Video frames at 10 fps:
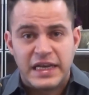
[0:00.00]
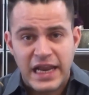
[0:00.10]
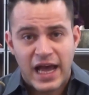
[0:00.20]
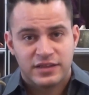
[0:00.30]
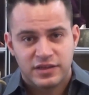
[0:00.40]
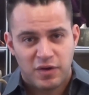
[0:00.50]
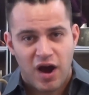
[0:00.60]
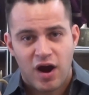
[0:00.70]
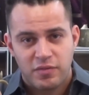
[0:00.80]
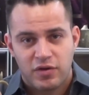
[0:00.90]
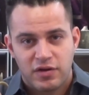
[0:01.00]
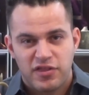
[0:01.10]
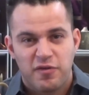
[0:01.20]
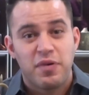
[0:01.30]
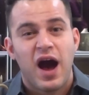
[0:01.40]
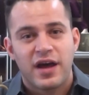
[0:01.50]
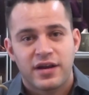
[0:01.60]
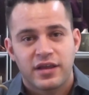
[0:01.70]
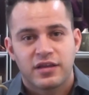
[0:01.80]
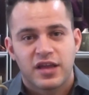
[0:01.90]
not the armor, the
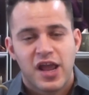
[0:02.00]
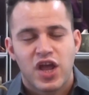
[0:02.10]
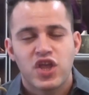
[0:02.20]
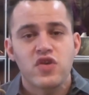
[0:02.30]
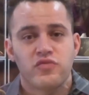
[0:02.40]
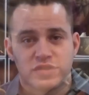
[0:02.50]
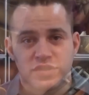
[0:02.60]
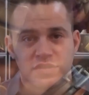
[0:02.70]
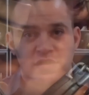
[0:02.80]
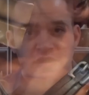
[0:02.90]
body, huge.